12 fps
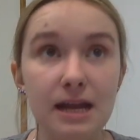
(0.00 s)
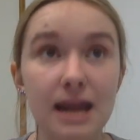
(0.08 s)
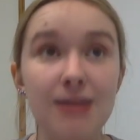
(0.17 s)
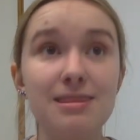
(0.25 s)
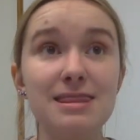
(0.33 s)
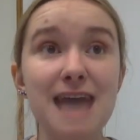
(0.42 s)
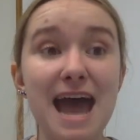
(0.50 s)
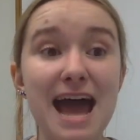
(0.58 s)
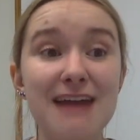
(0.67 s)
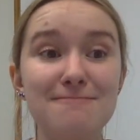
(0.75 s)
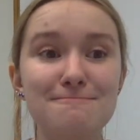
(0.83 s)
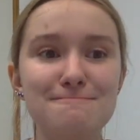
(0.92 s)
and
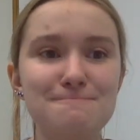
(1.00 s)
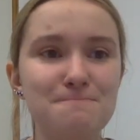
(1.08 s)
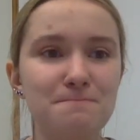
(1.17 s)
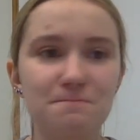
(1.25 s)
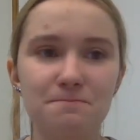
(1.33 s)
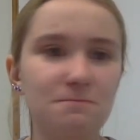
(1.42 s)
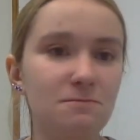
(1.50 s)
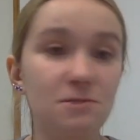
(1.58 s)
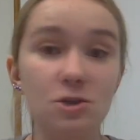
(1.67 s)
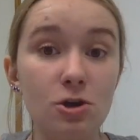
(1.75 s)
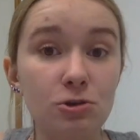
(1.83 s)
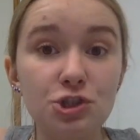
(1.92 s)
that
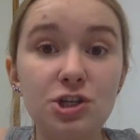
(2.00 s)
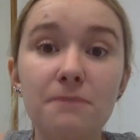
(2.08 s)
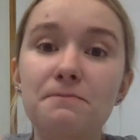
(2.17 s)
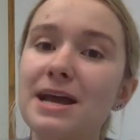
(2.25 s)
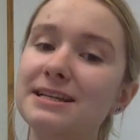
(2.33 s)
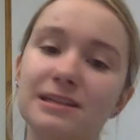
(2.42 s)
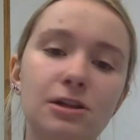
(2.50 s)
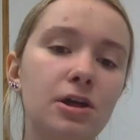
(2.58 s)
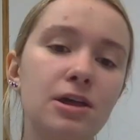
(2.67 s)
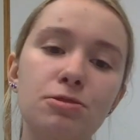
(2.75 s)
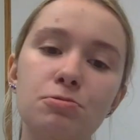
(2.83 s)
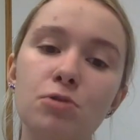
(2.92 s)
you should
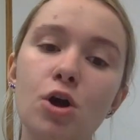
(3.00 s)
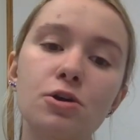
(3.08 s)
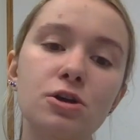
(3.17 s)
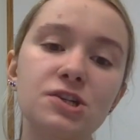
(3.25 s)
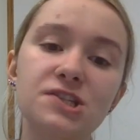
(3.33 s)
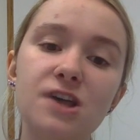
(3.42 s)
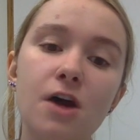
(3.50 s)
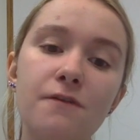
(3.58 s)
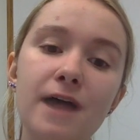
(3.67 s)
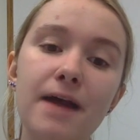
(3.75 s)
basically throw yourself